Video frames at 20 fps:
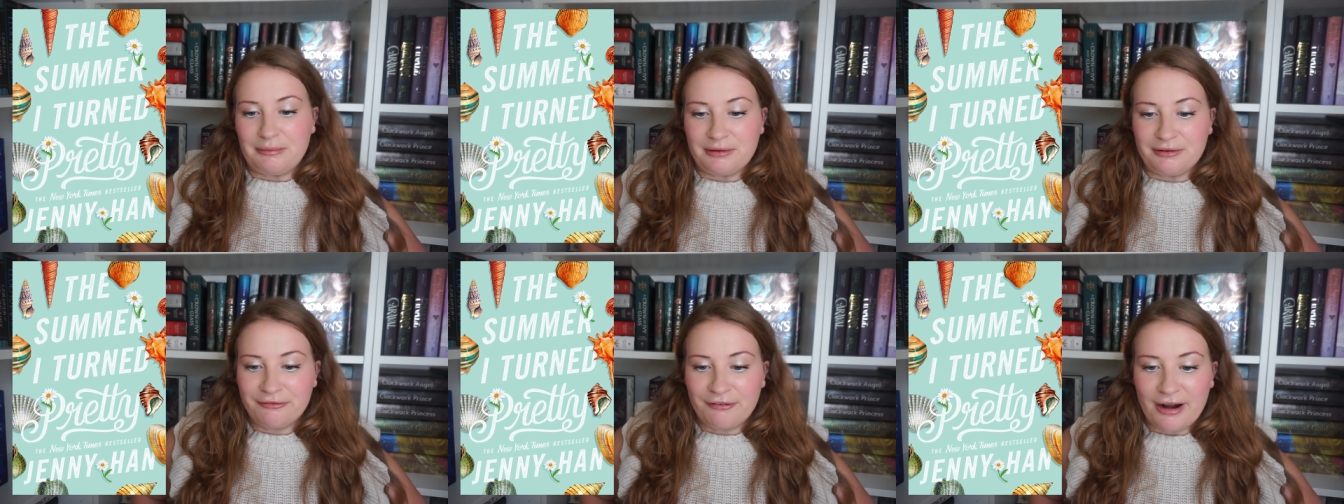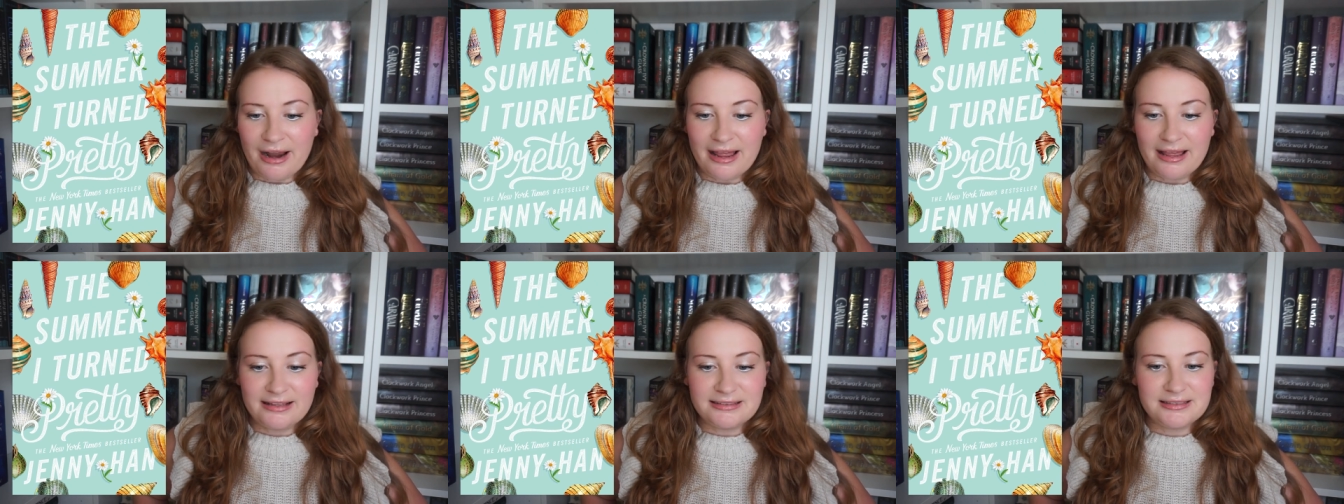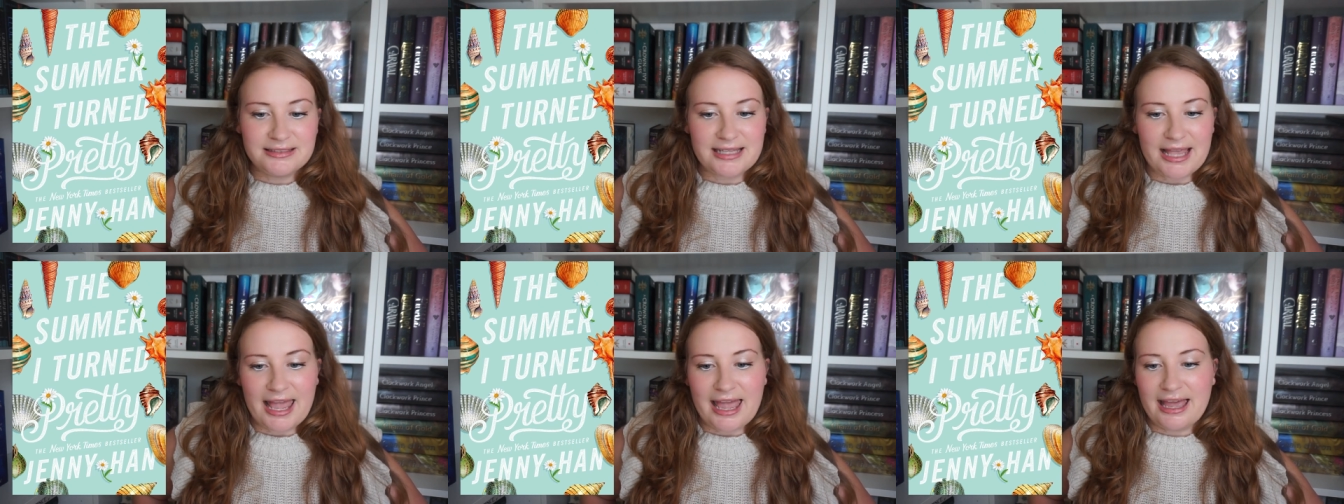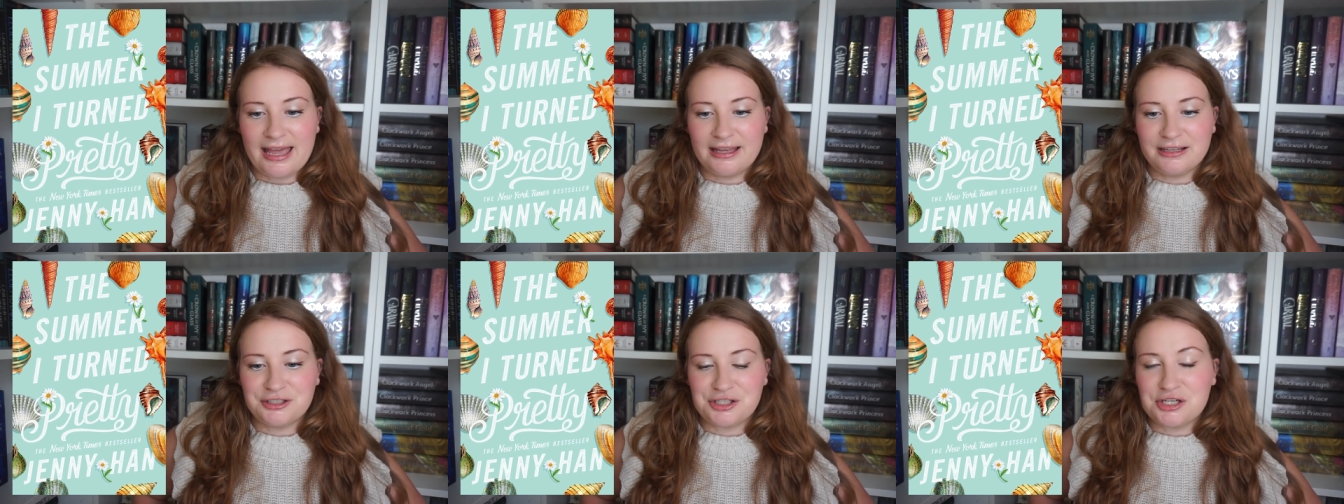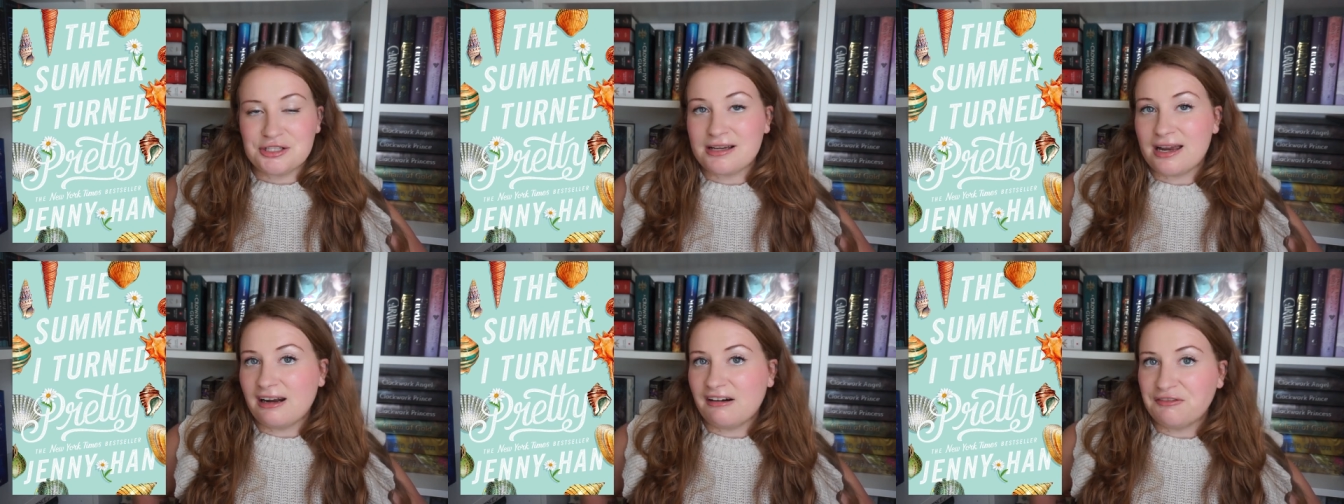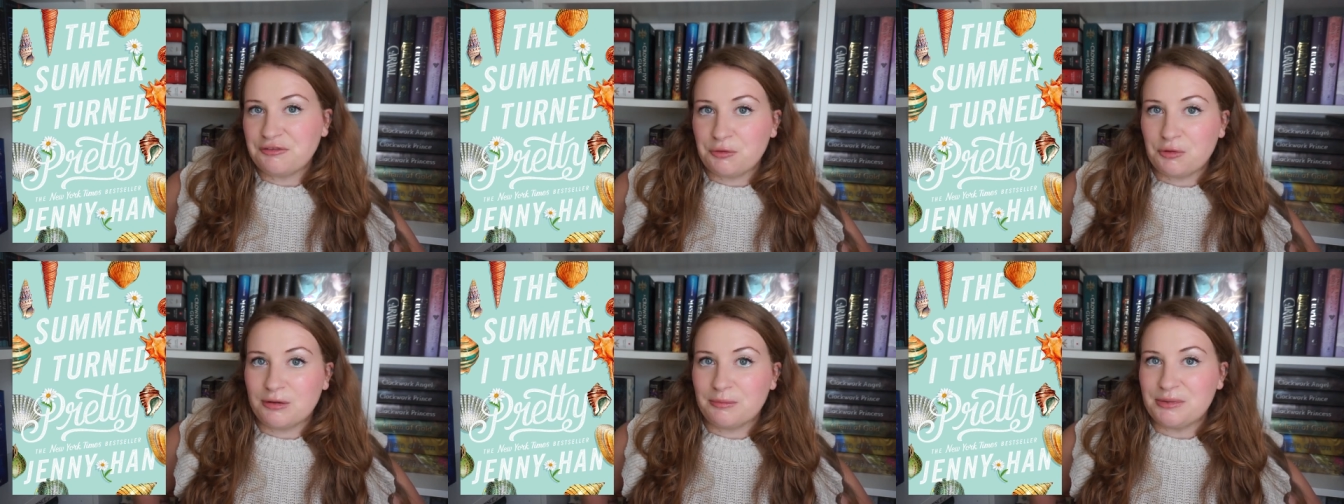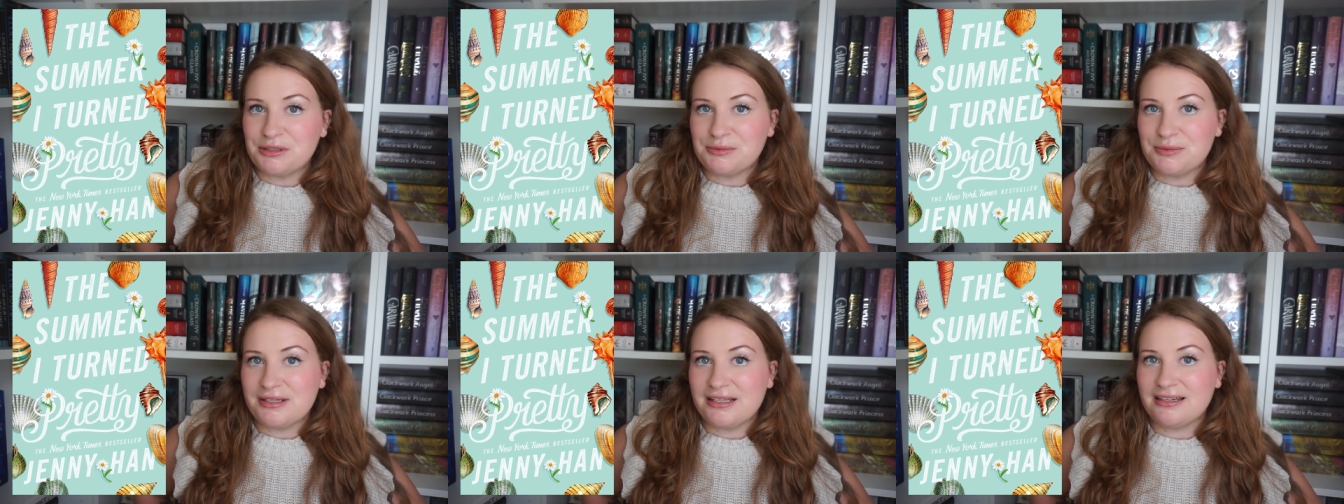friends, and she's kind of torn
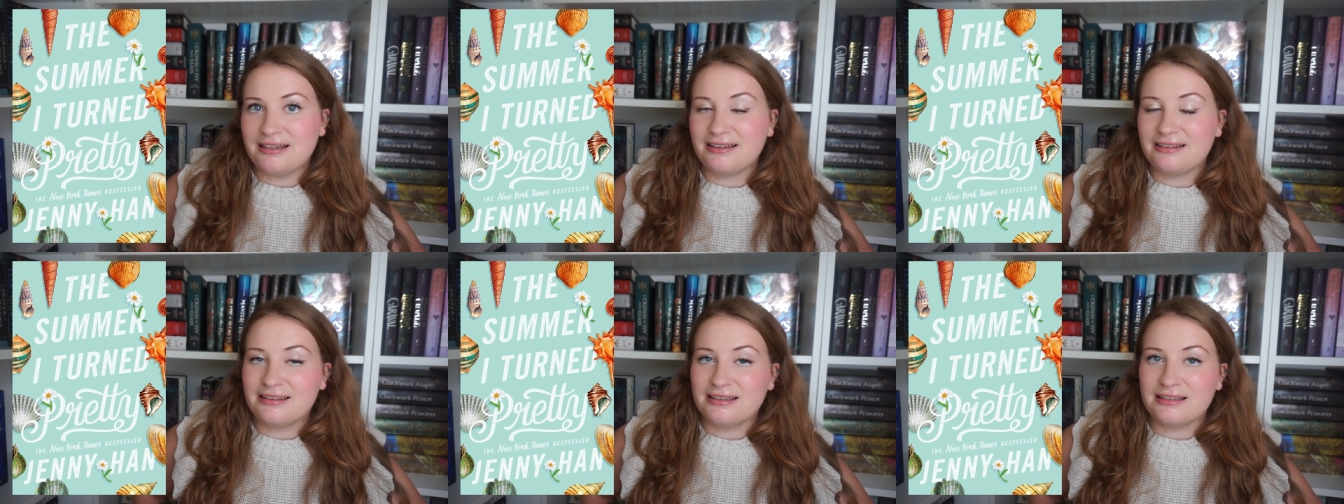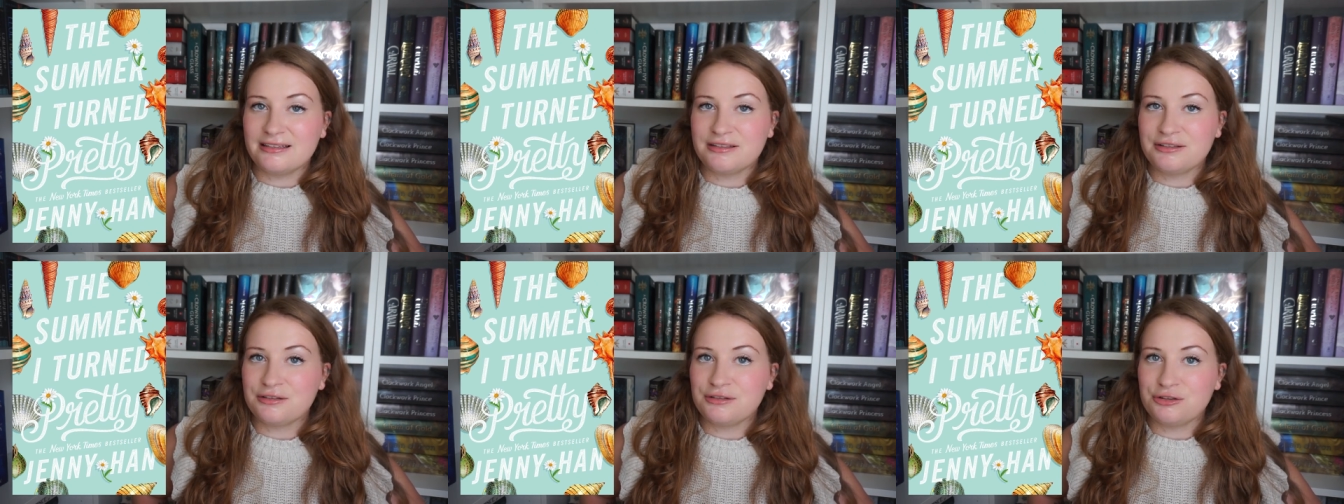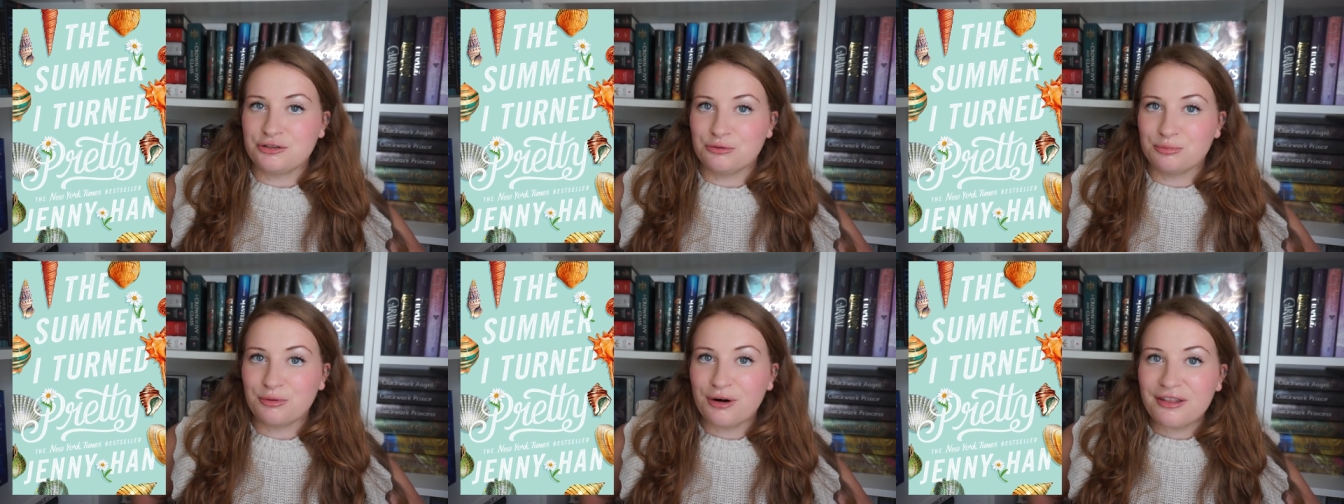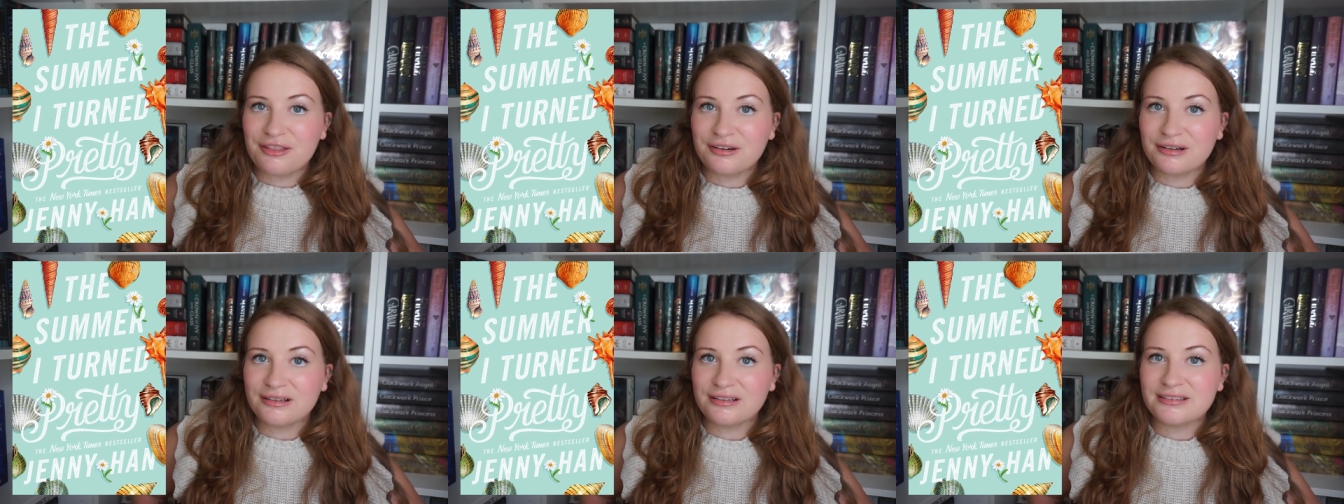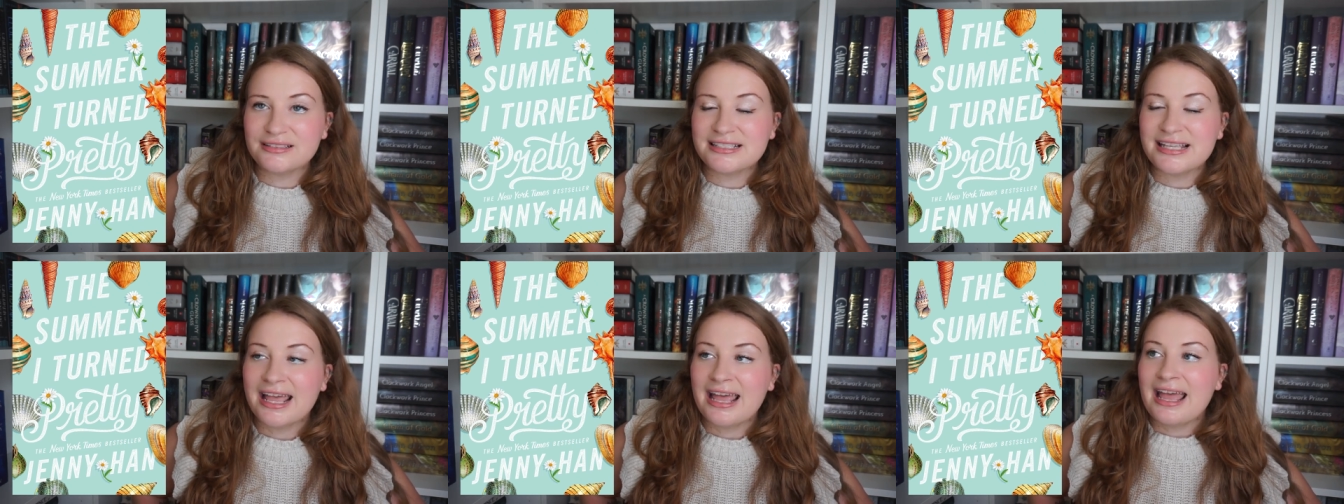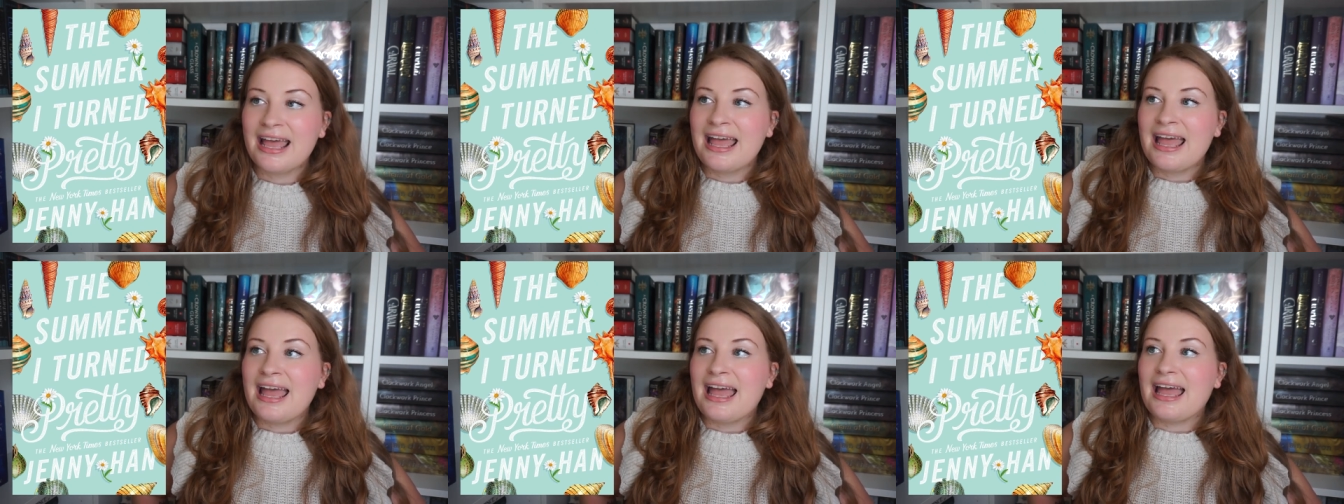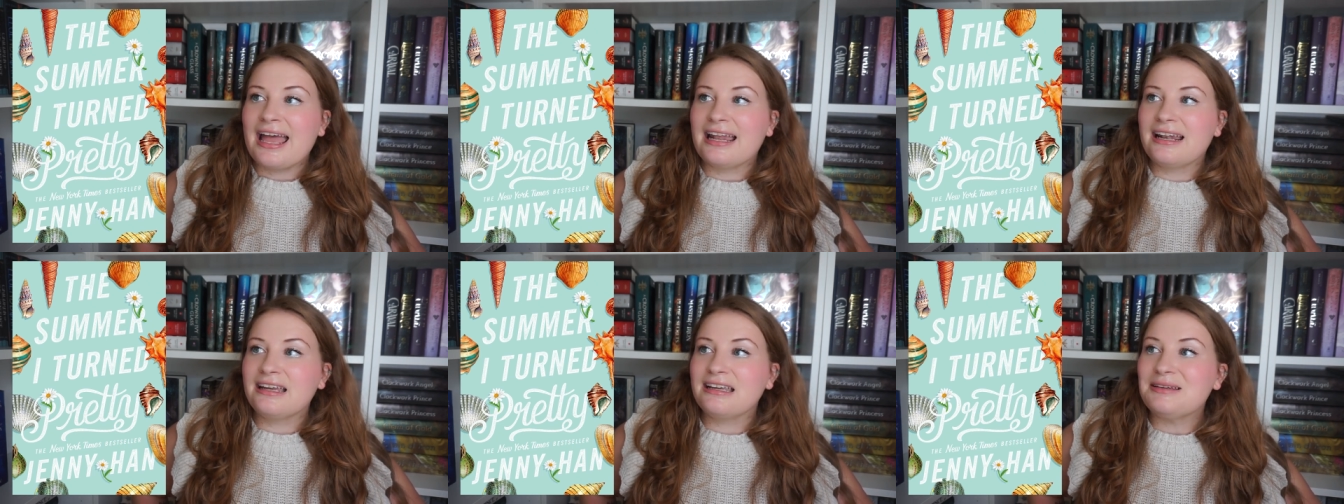between these two brothers.
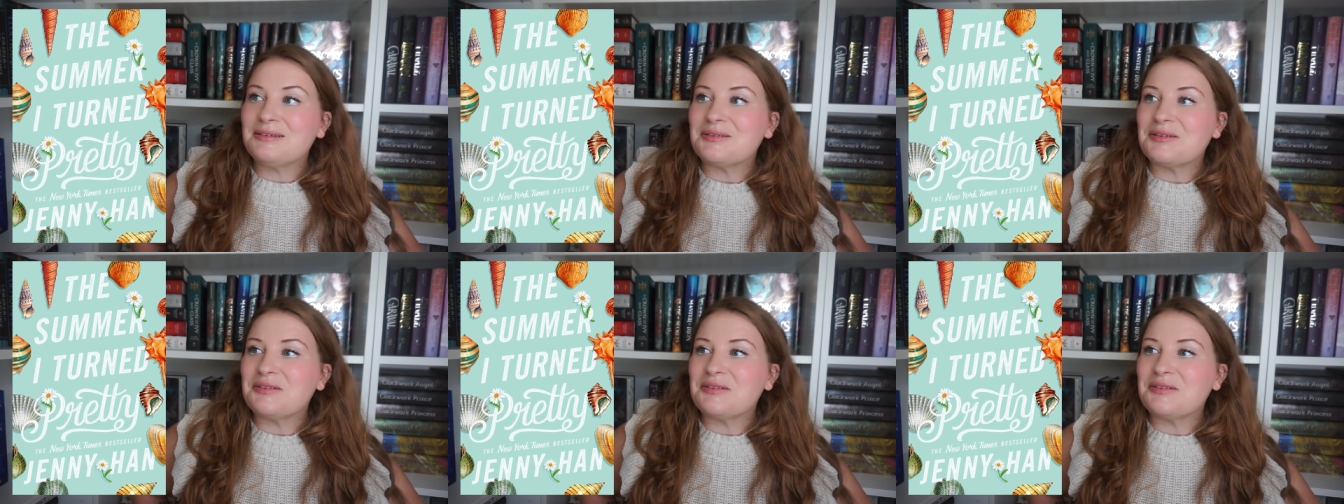And I ended